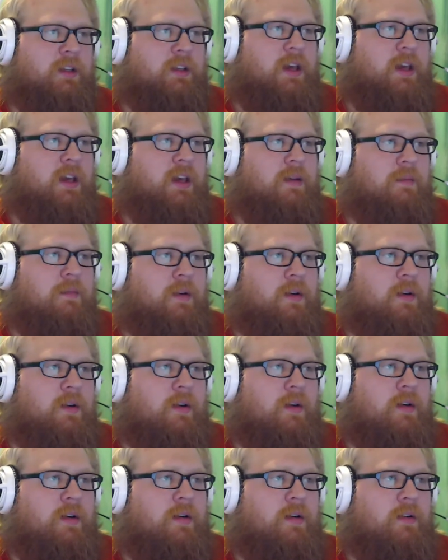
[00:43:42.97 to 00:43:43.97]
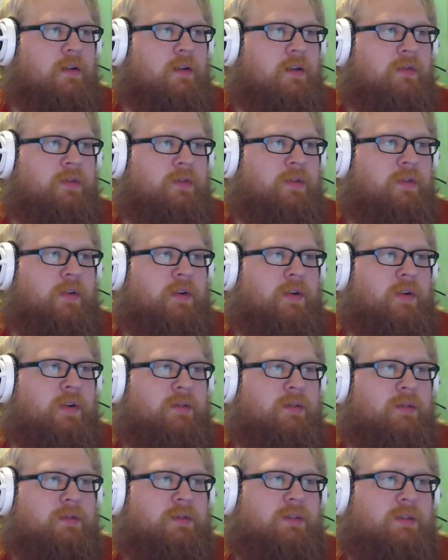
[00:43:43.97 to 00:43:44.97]
Game of
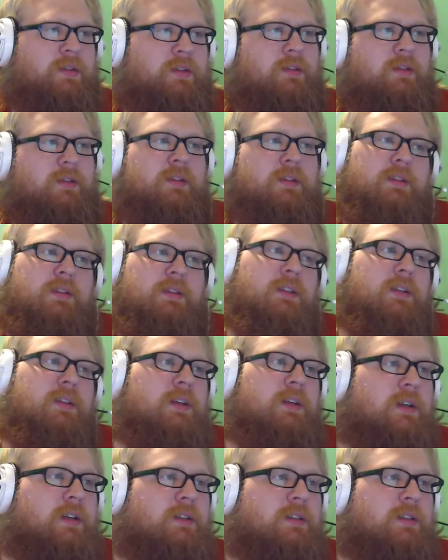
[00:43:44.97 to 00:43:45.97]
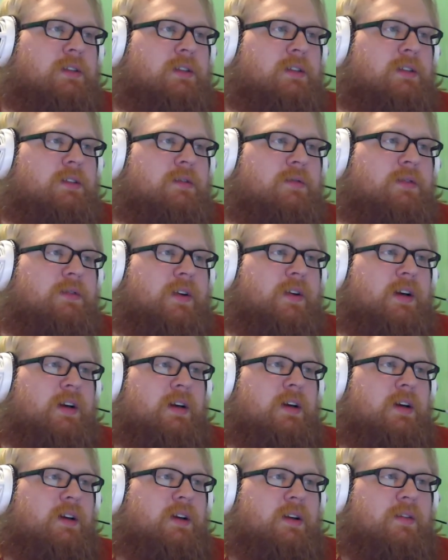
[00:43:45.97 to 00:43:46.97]
Thrones, season
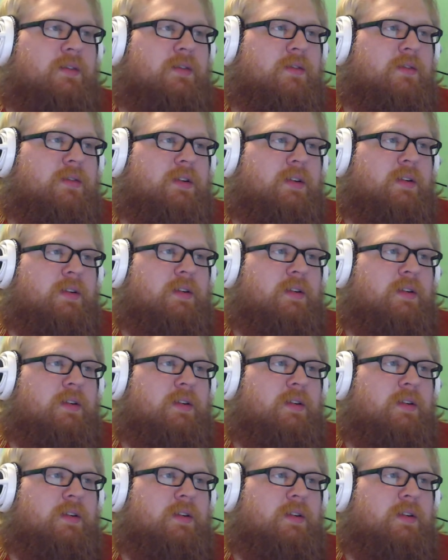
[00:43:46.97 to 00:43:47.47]
5